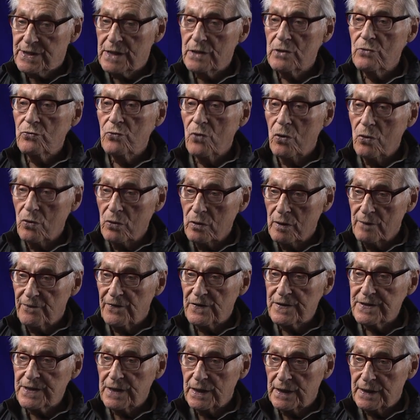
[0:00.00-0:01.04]
in the role of
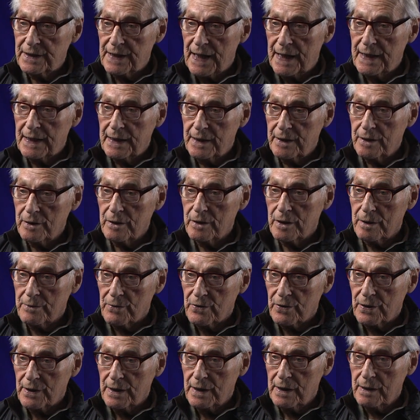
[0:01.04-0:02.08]
facilitating
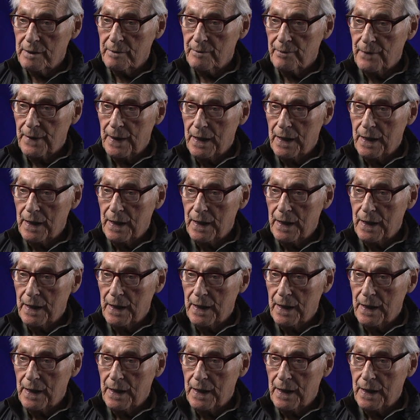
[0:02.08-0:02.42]
community,